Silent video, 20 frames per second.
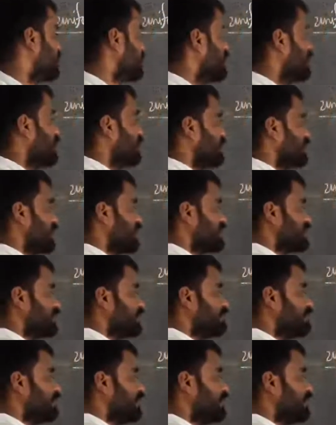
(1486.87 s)
that
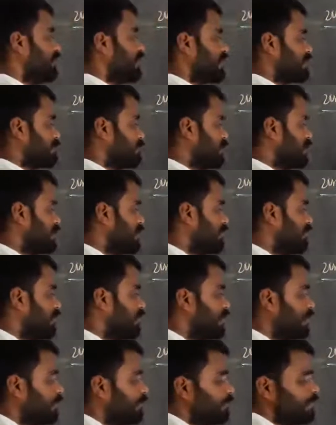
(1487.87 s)
simply we express it with
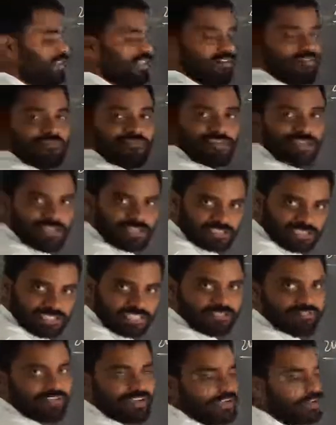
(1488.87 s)
the velocity
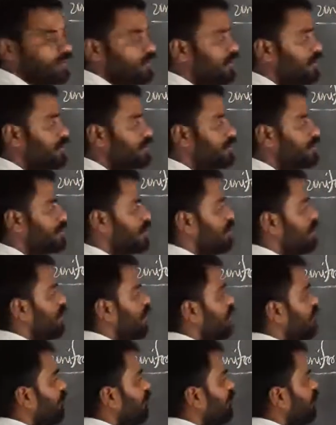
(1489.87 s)
vectors
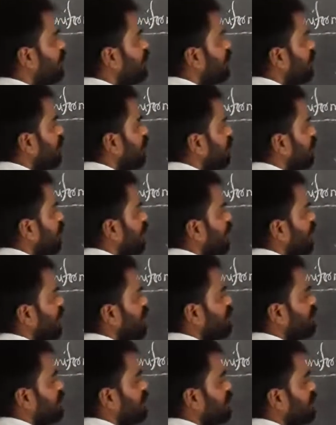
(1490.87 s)
with like
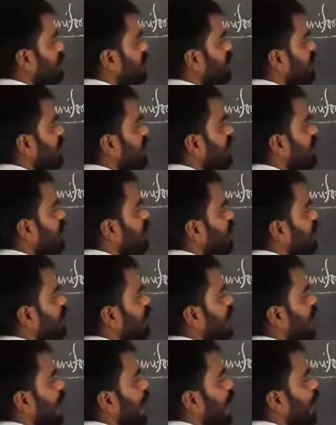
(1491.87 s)
this. Here
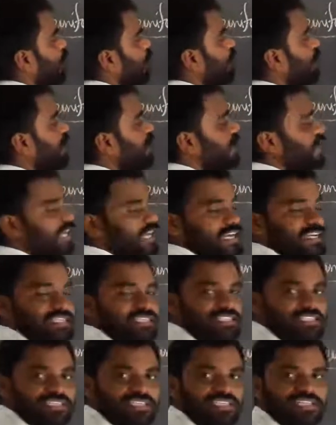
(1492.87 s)
arrow indicates
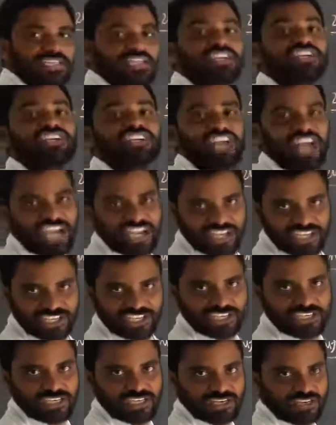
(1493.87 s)
direction.
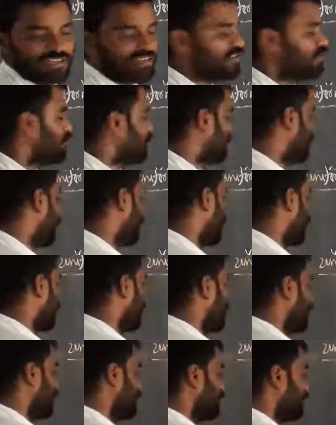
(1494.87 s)

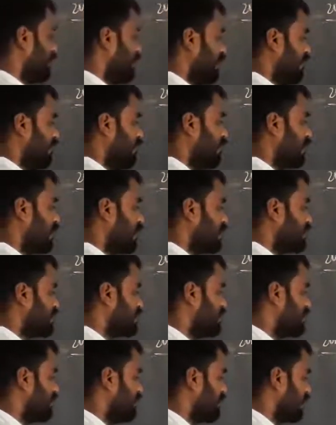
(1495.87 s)
Moreover, velocity
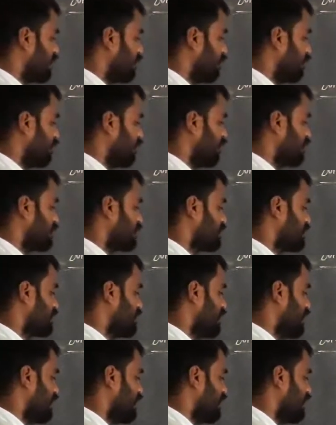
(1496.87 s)
vectors
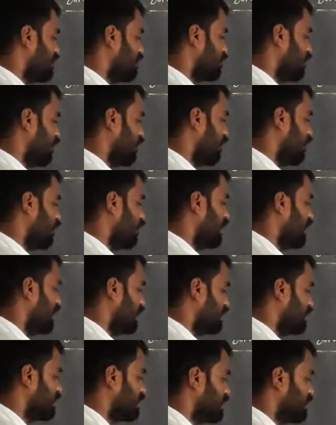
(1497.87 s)
is
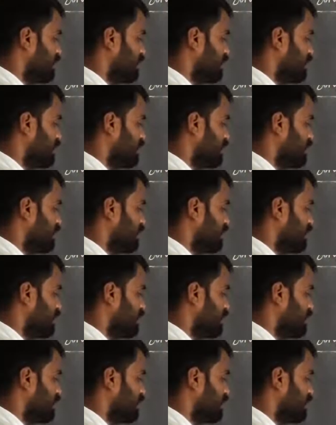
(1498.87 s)
always